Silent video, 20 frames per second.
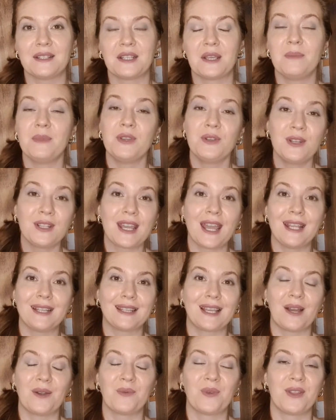communicate
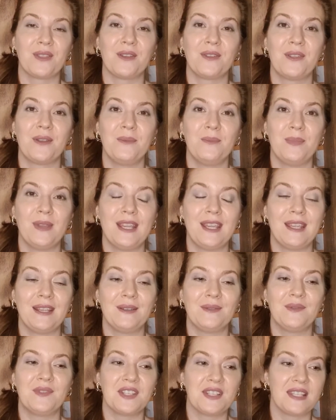that rather than
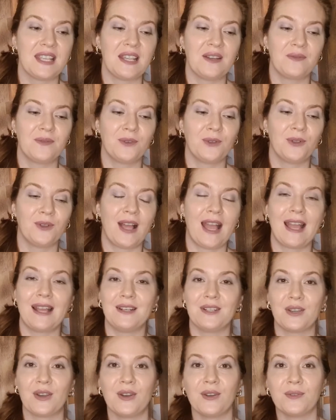being deceitful
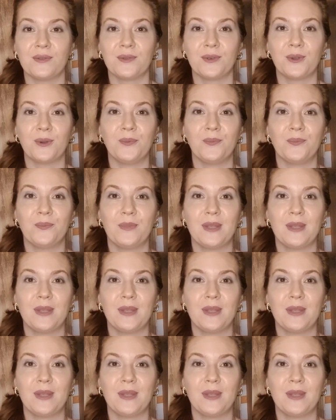and hurtful.